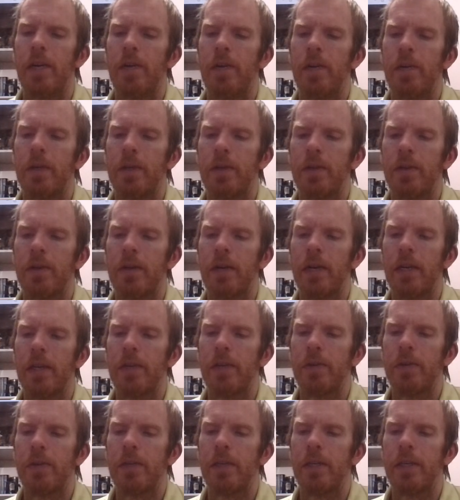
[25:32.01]
When
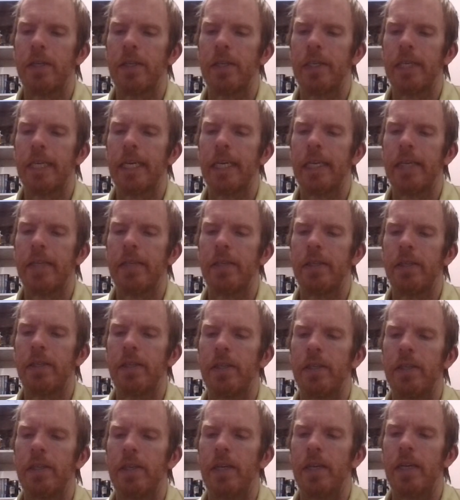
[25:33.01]
Crossroad
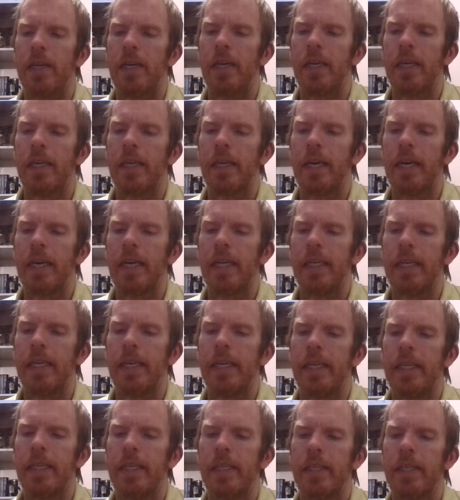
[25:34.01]
Candle Guide
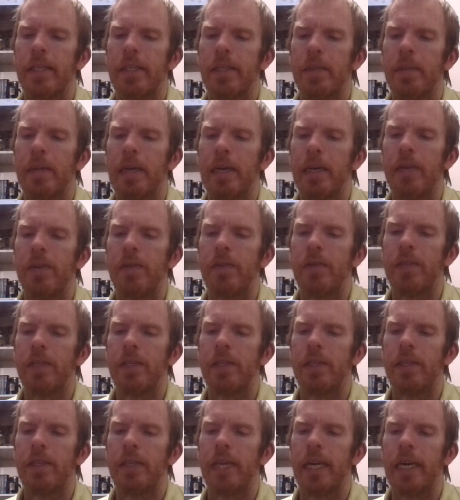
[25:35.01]
enters the
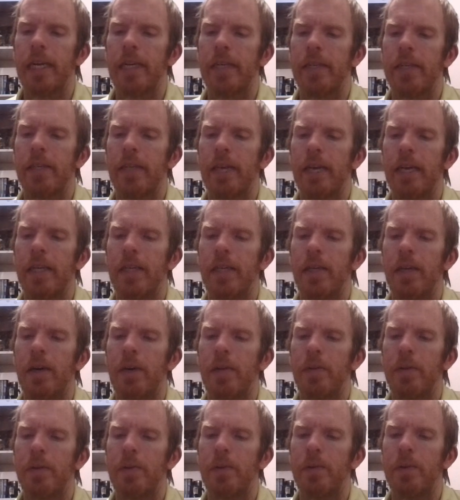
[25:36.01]
battlefield, exile
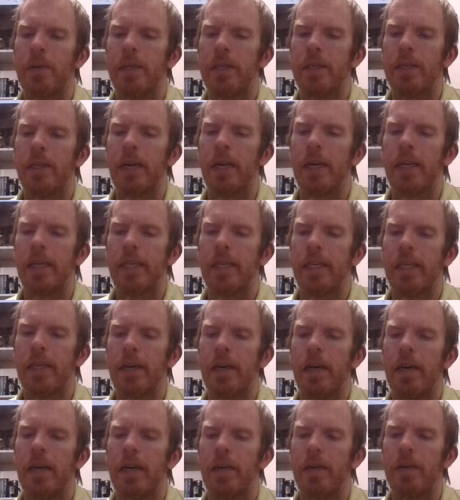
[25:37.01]
up to one target
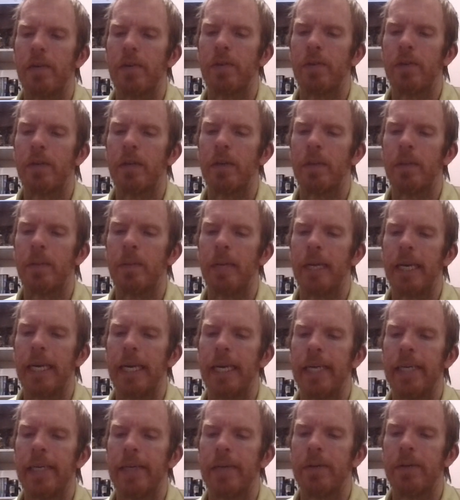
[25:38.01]
card from
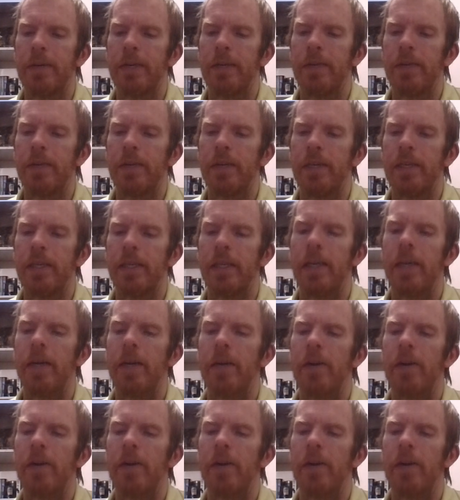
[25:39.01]
a graveyard.